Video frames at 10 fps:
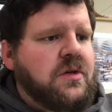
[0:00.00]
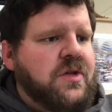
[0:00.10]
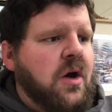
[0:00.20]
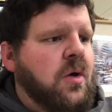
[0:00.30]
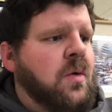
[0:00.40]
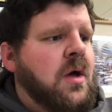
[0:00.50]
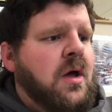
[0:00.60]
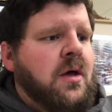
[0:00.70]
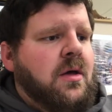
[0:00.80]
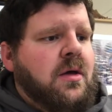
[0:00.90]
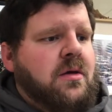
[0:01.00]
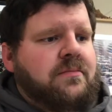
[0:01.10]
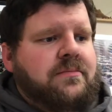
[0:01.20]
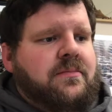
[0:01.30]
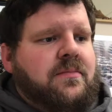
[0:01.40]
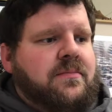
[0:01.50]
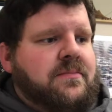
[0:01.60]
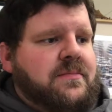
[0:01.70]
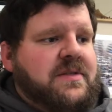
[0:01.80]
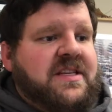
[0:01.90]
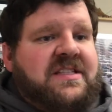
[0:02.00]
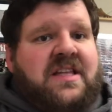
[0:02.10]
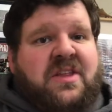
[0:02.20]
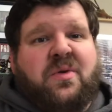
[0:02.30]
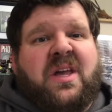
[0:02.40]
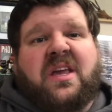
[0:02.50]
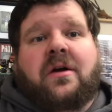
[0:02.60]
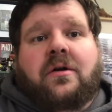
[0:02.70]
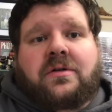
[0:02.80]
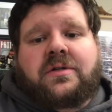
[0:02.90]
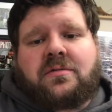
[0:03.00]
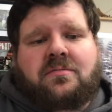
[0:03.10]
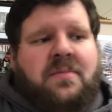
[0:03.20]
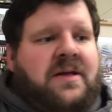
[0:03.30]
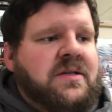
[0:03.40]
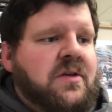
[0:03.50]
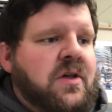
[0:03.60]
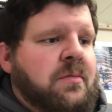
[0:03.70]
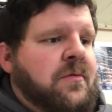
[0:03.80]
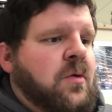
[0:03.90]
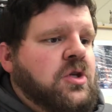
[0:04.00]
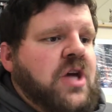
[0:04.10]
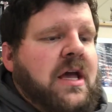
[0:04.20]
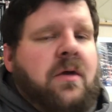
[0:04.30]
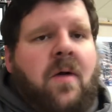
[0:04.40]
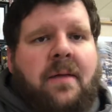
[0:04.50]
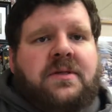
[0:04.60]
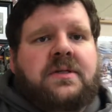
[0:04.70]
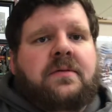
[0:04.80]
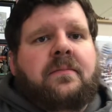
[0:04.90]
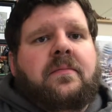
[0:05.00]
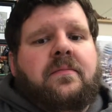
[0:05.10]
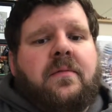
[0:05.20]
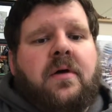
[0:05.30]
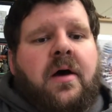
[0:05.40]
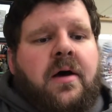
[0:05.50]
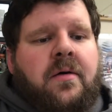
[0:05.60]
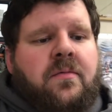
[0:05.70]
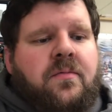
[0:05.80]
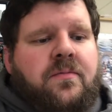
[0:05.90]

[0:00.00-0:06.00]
So 63 years basically before Jackie Robinson uh,